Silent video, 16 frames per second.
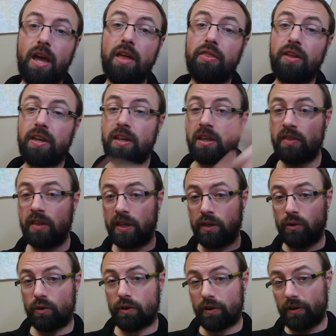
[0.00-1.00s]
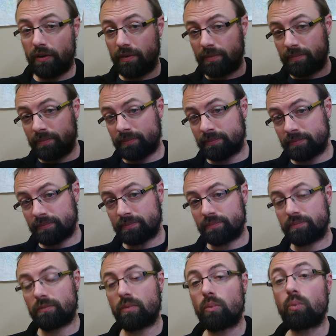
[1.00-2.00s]
thinking that you're
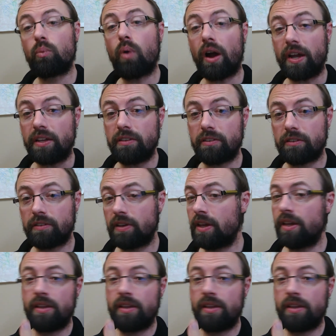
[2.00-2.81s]
right